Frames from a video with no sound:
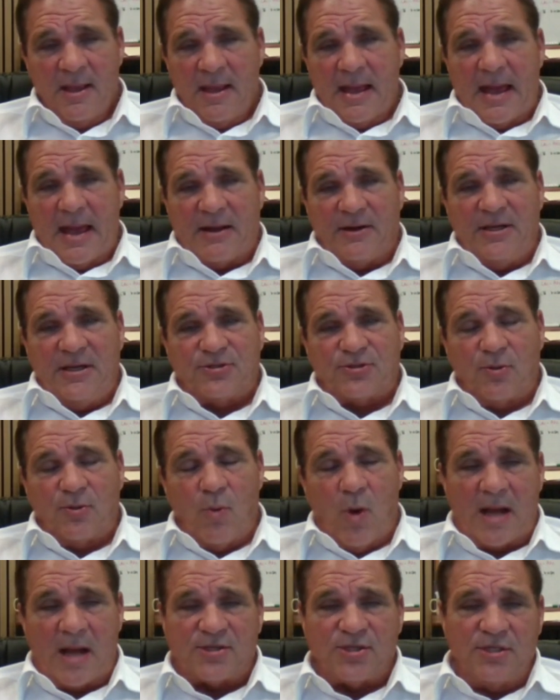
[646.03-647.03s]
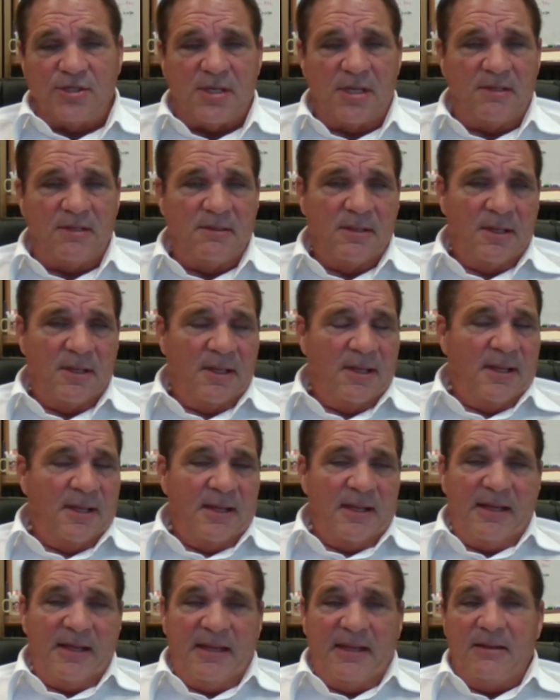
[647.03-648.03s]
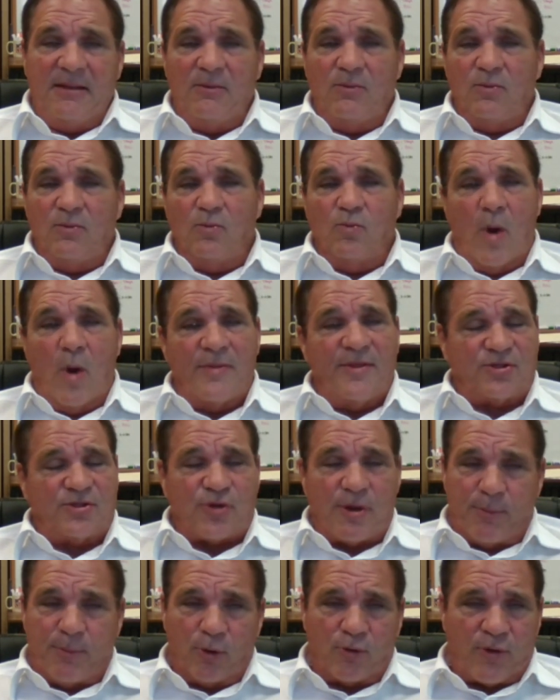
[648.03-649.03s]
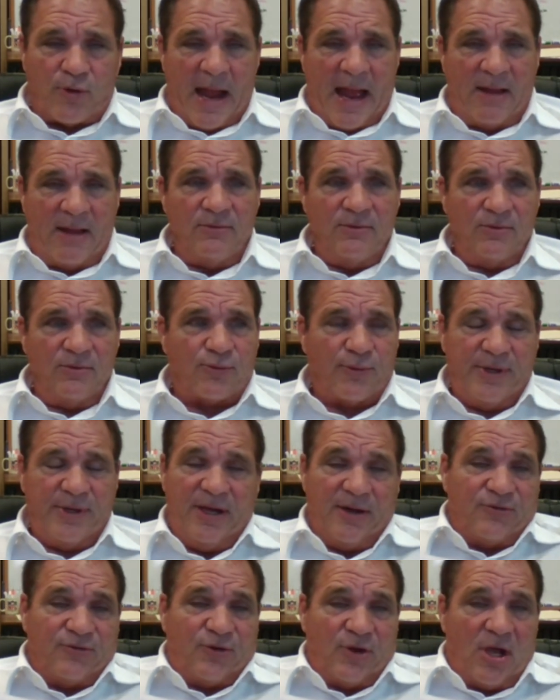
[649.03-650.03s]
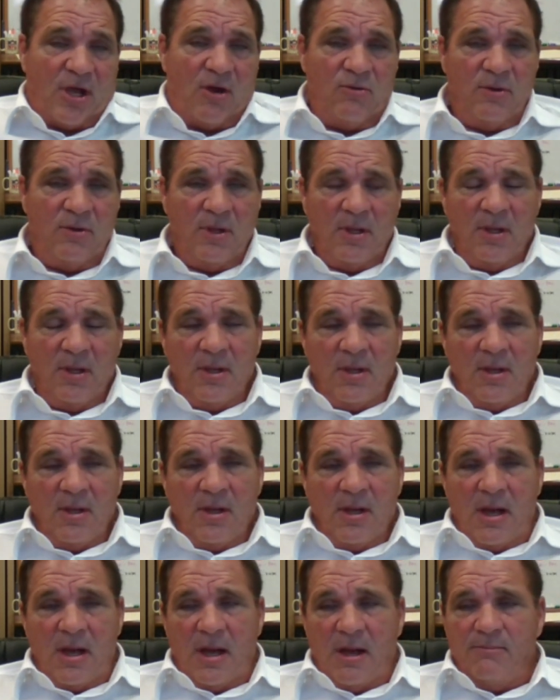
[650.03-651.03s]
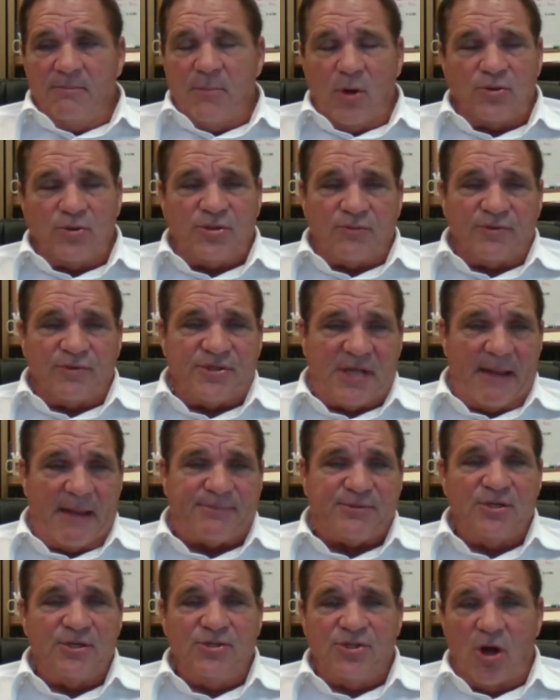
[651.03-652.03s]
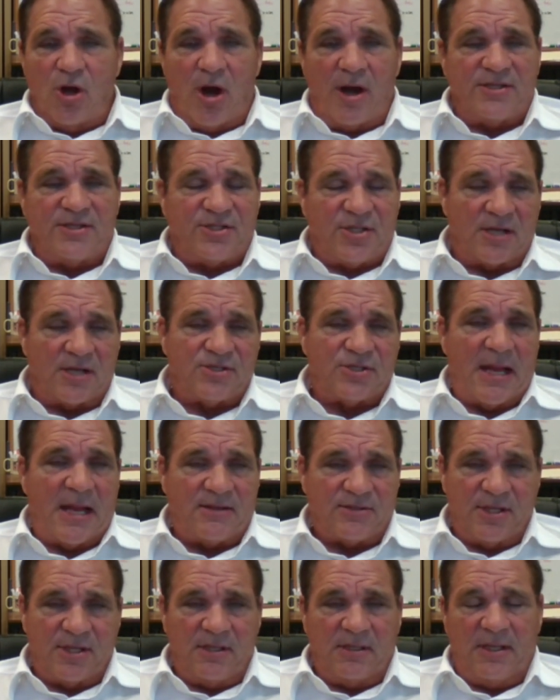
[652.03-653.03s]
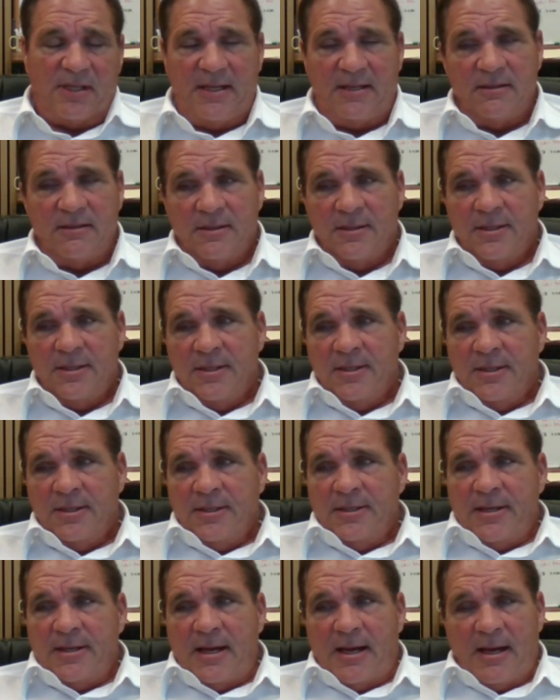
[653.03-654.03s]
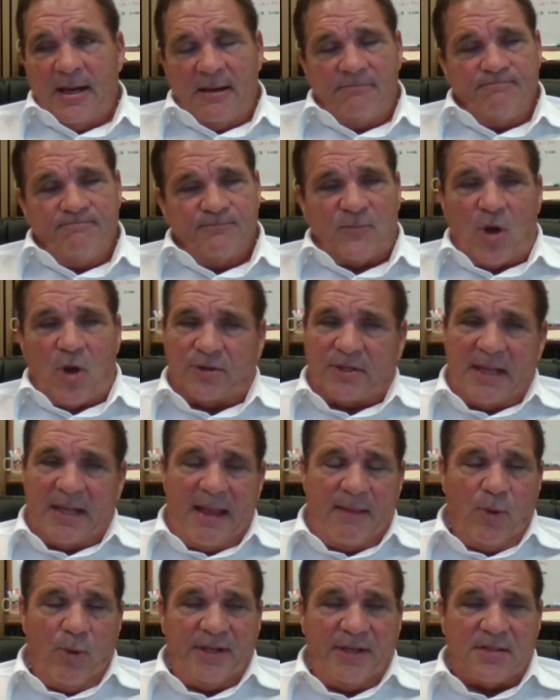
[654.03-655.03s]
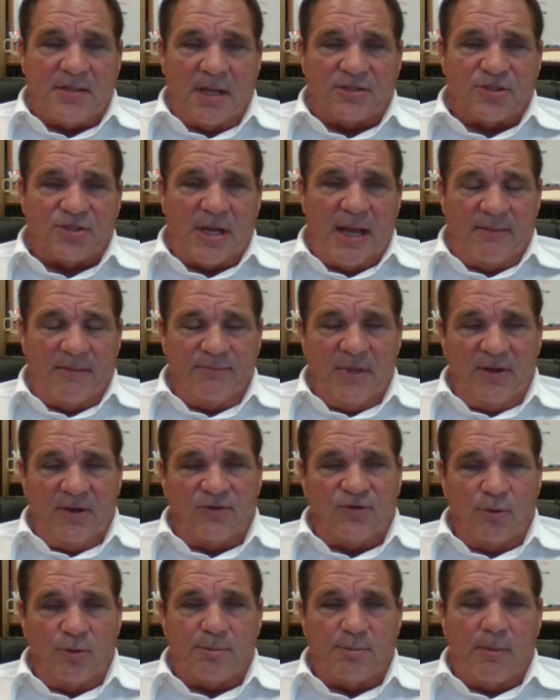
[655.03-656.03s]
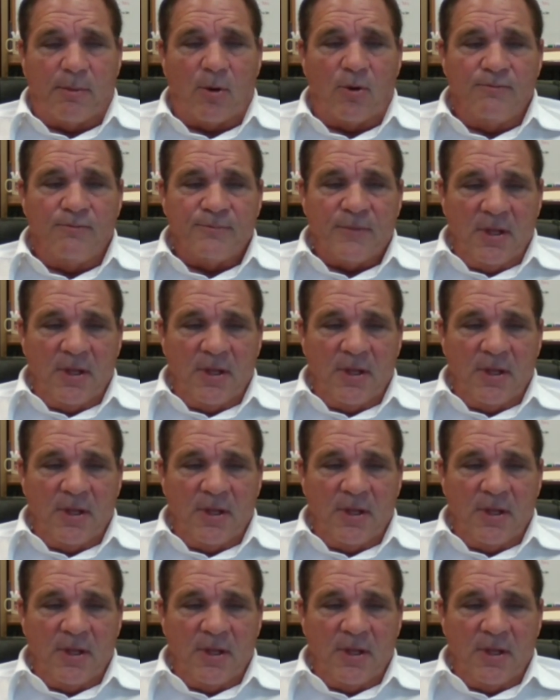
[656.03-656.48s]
out of Eastern Washington. He won the Triple Crown 3 years ago. Most receptions, yards, touchdowns in the league. Caught the game-winning touchdown in the Super Bowl.